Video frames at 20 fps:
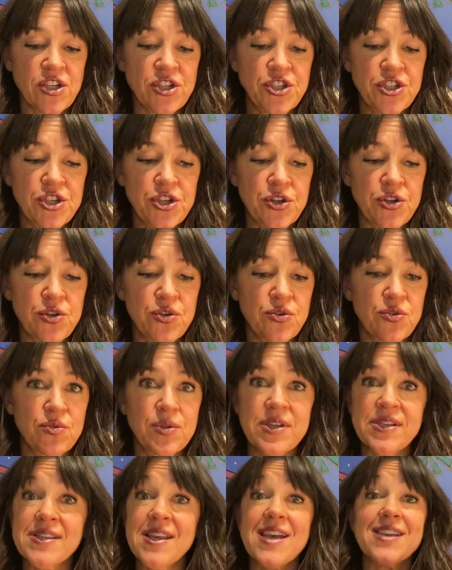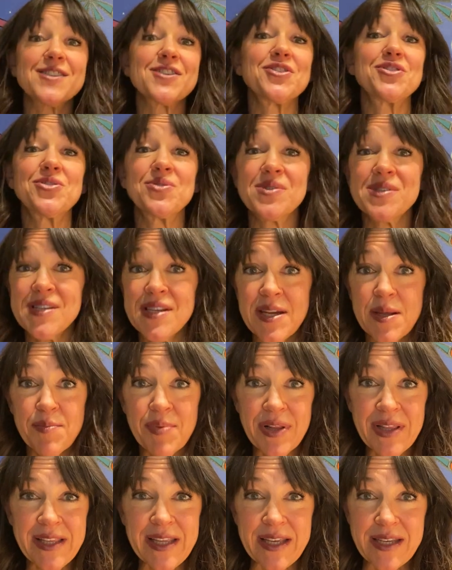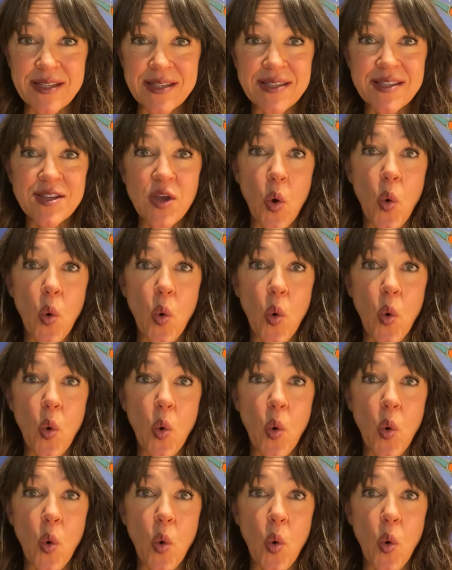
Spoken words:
to the Saskatoon City Police